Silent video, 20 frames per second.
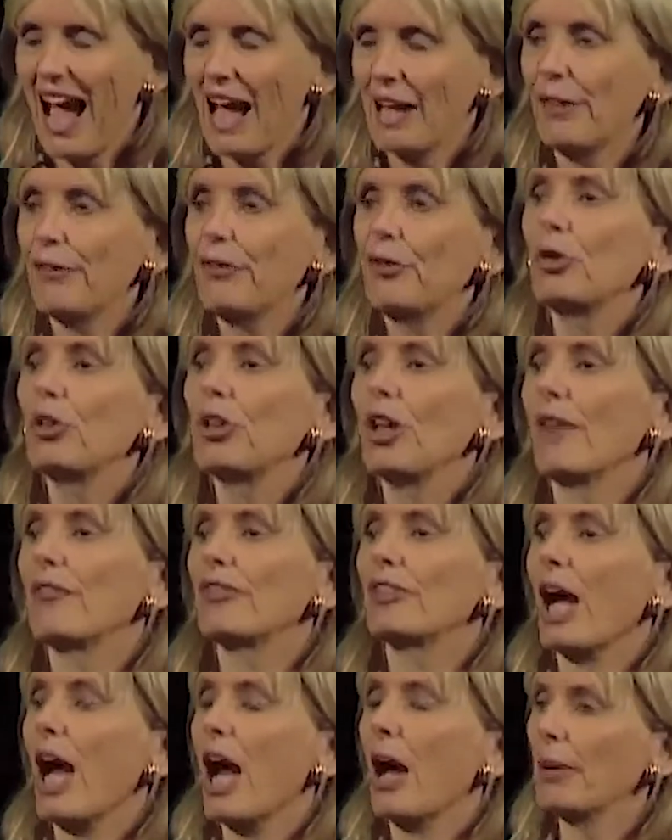And if you
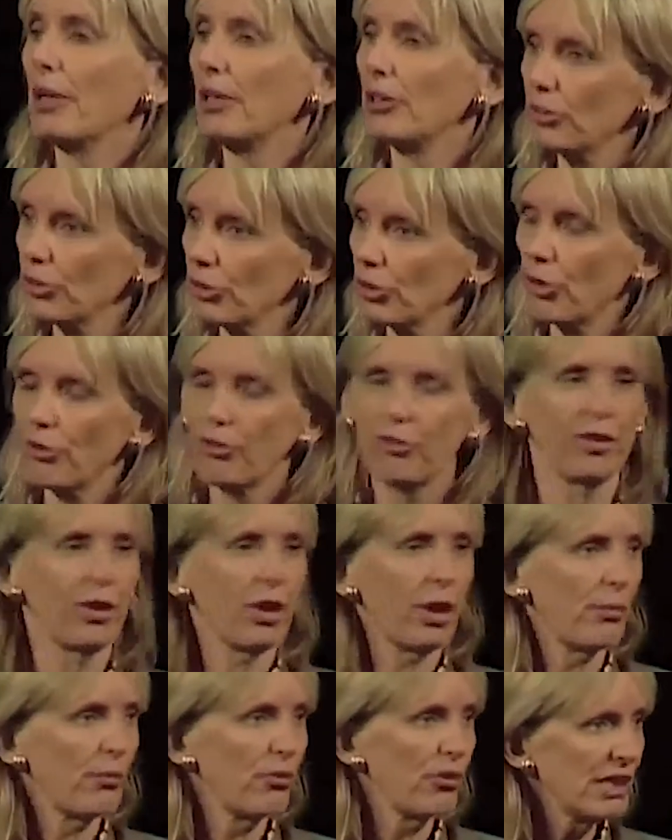have come into your
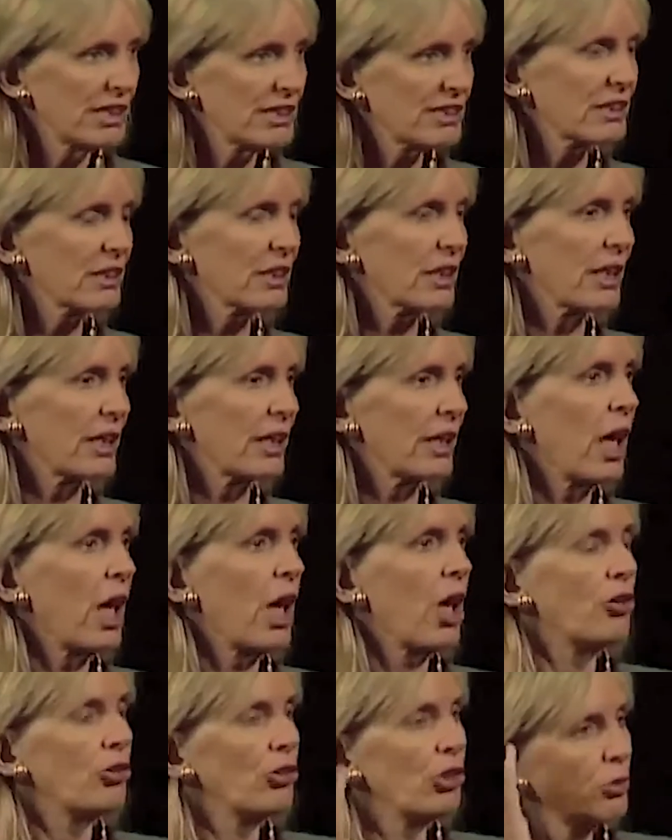firm recently,
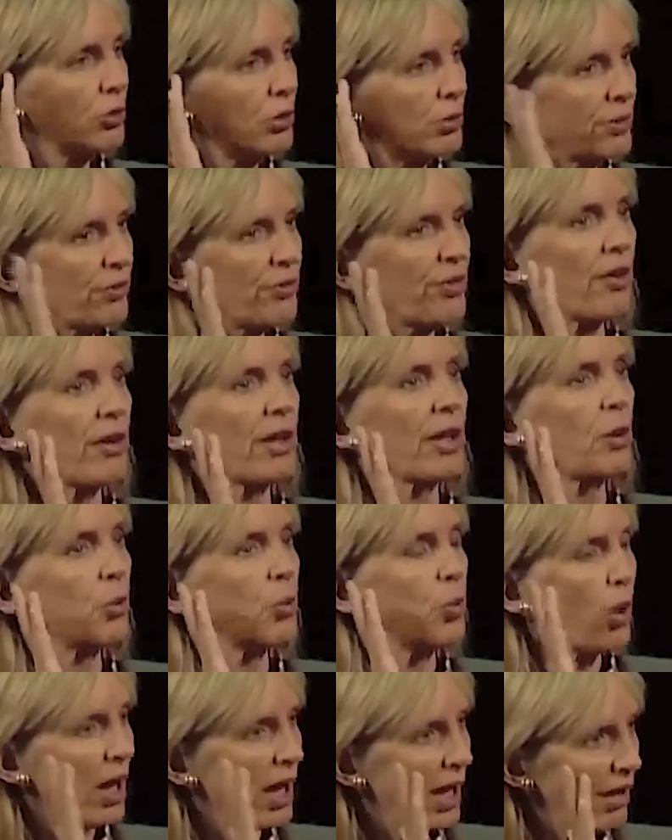you will be very
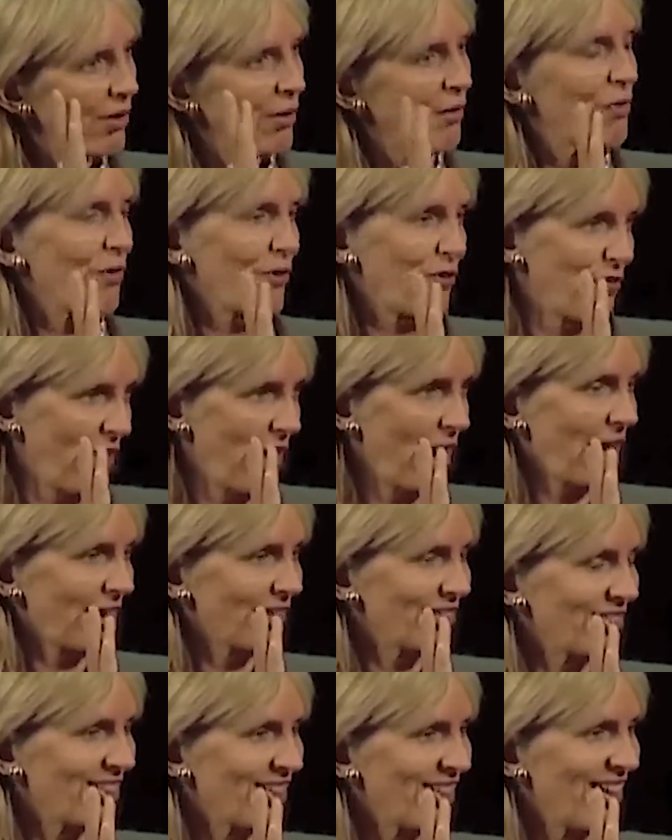aware of the
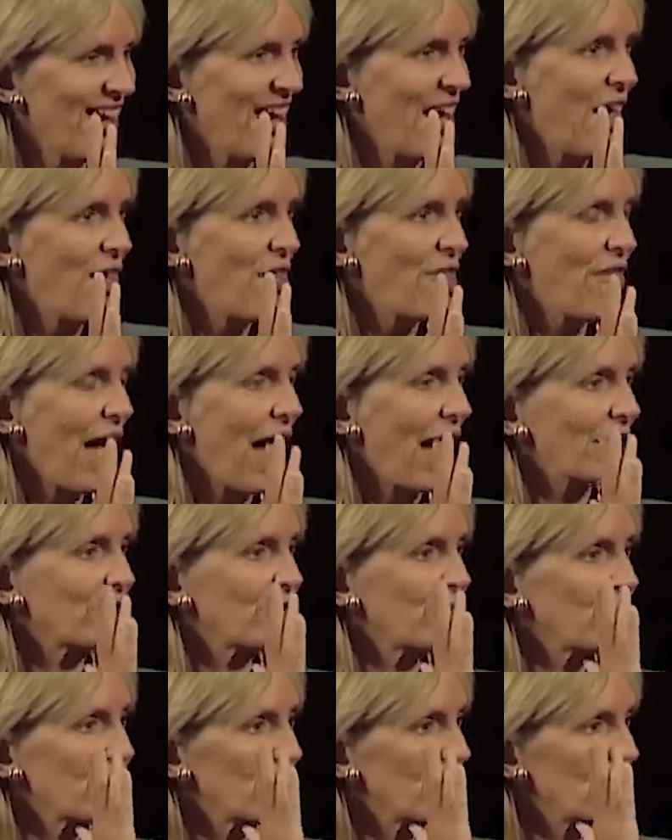fact
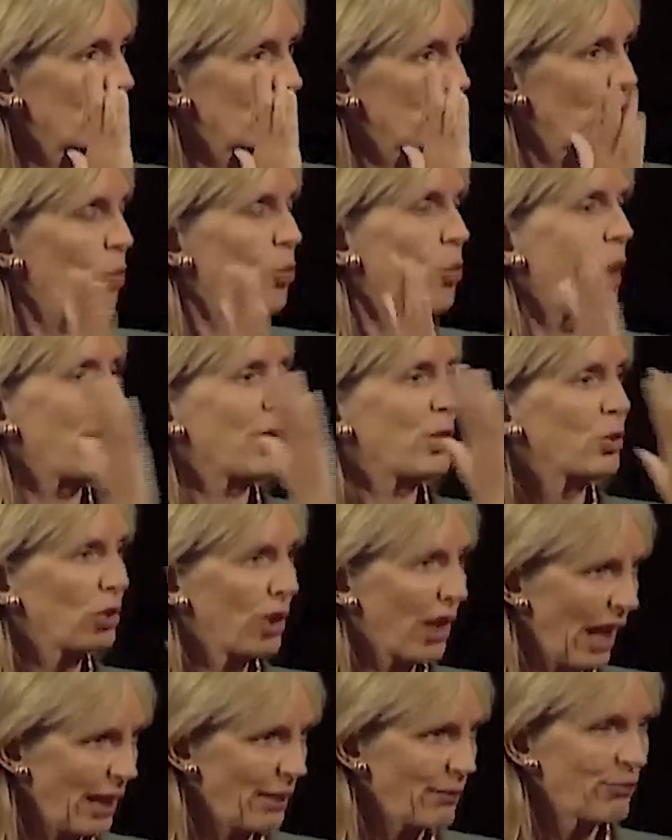that, you know, where you
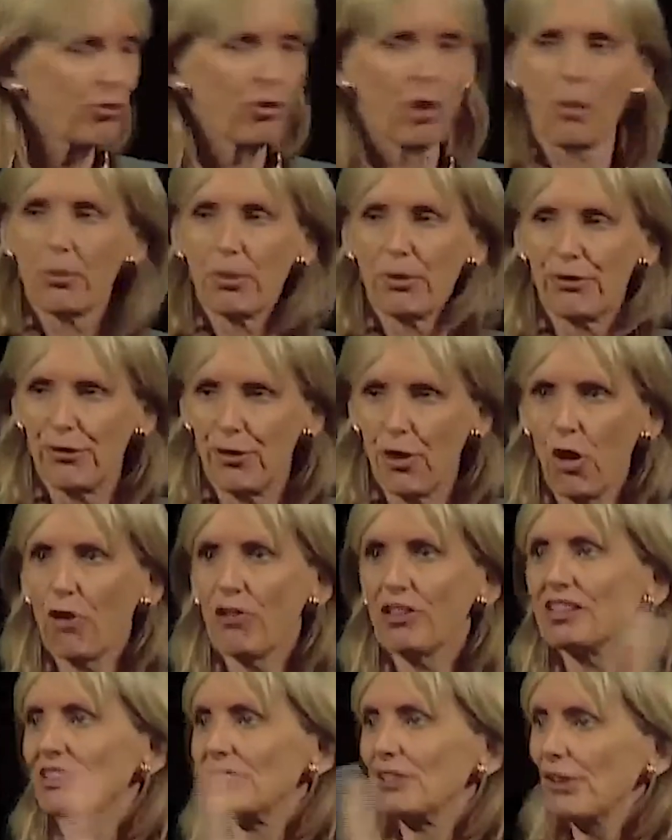came from
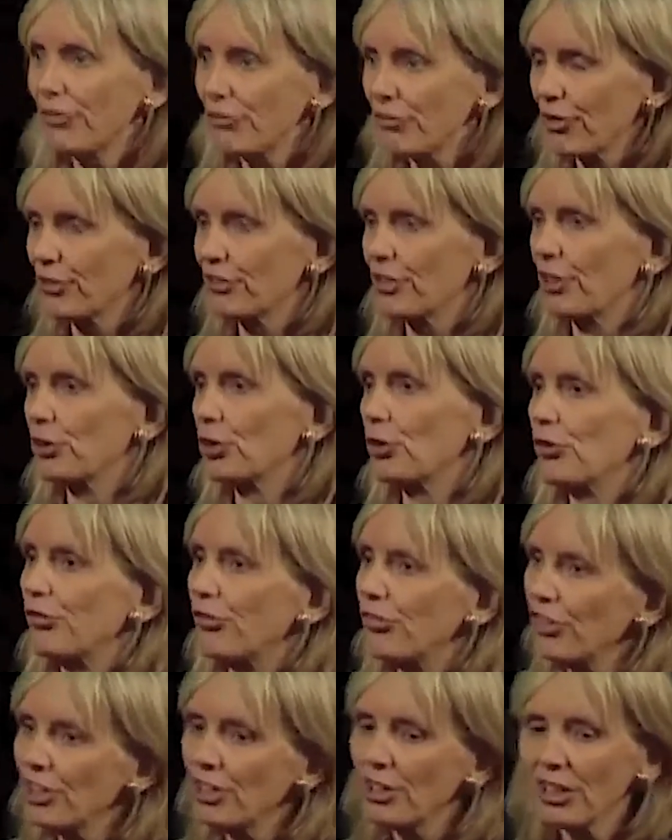before is different, and you
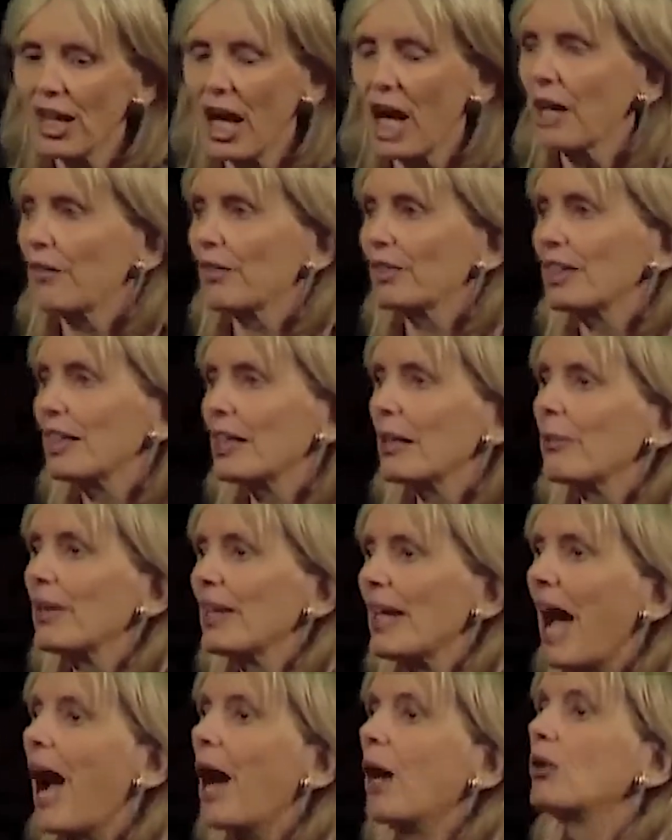feel kind of a little
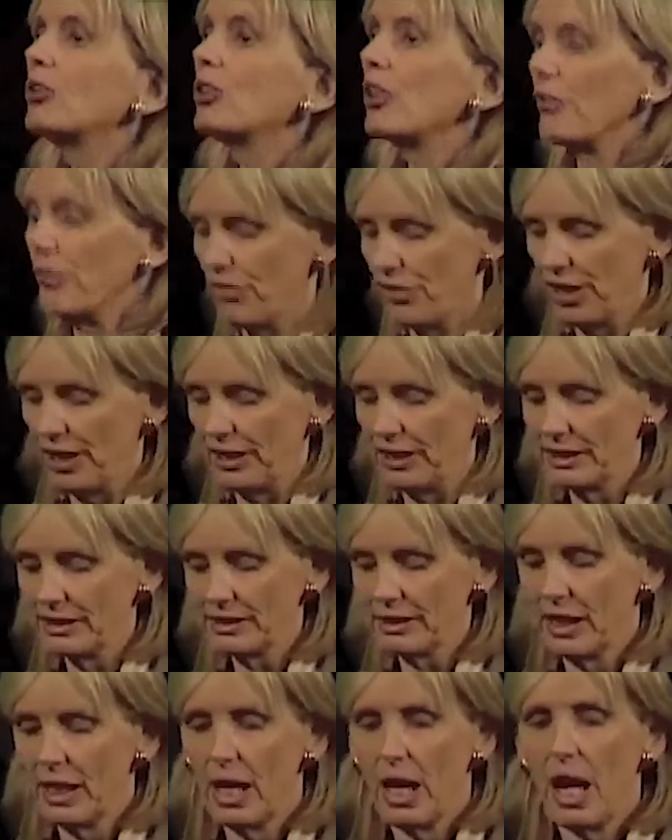bit out of
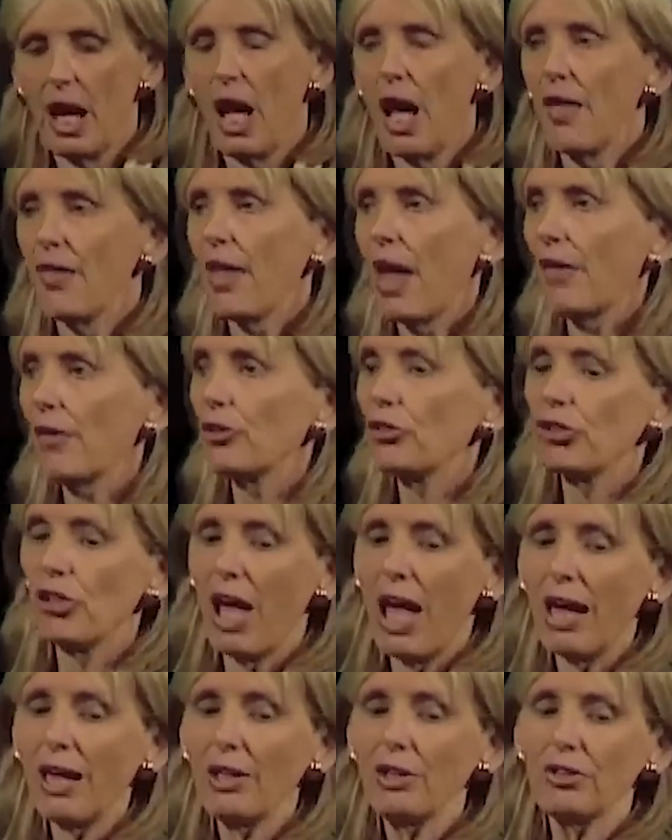things. Now, the
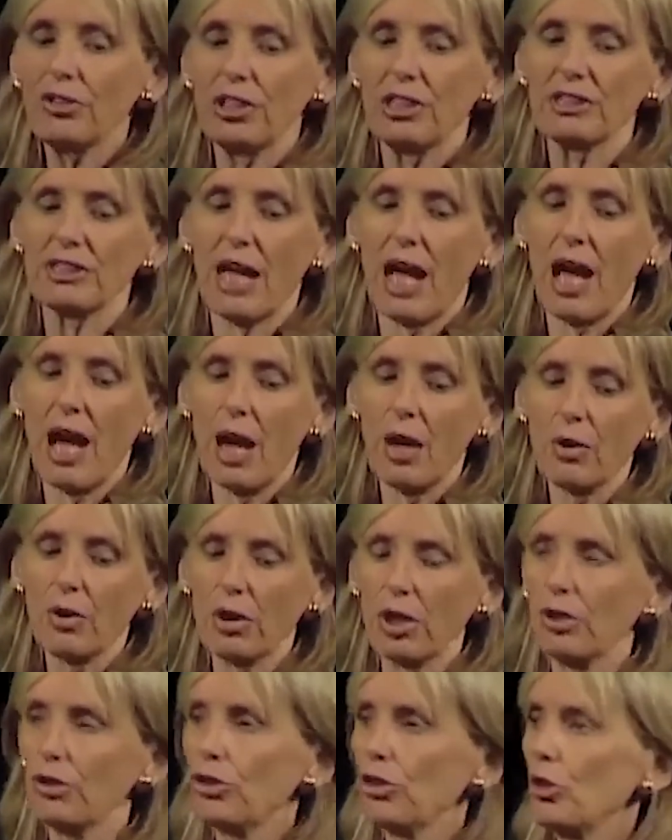challenge is, how
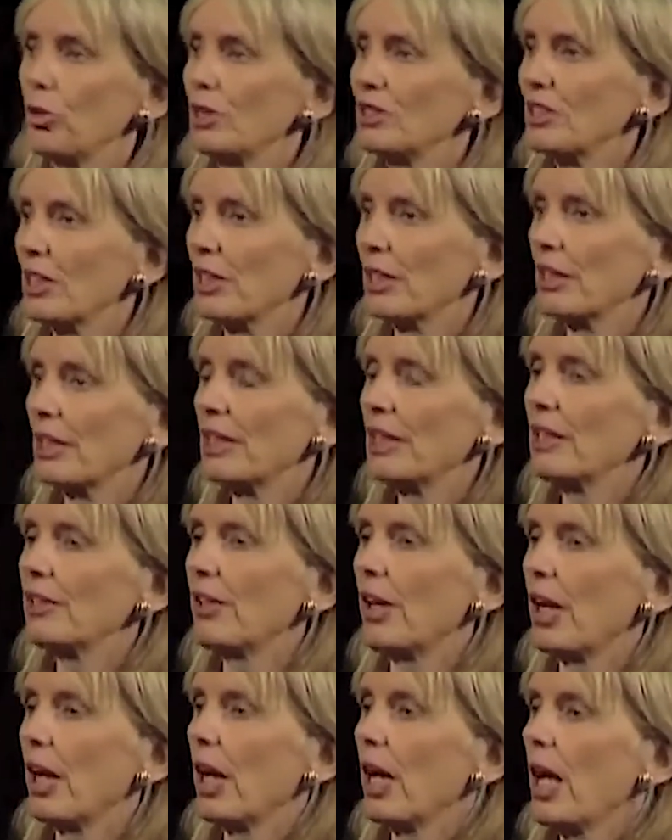can you as a
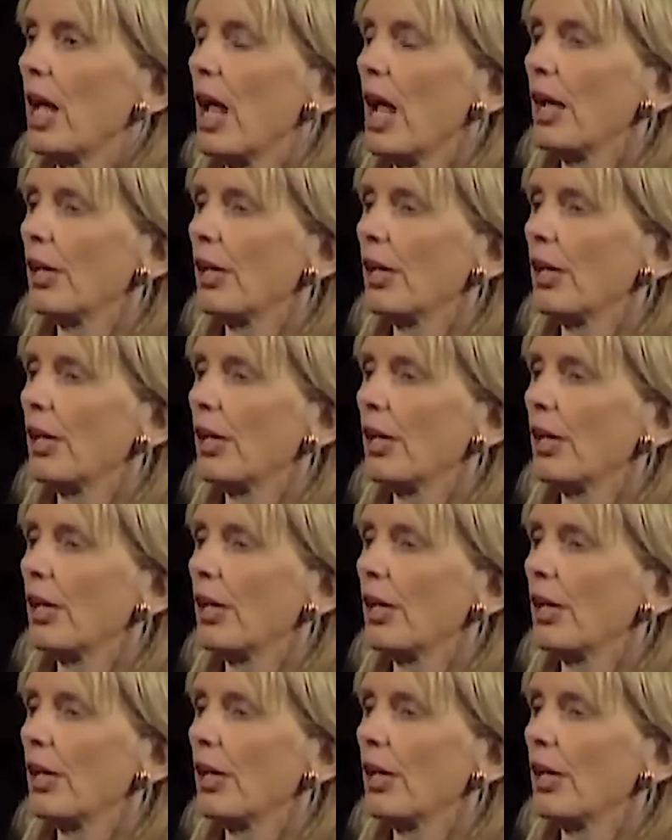leader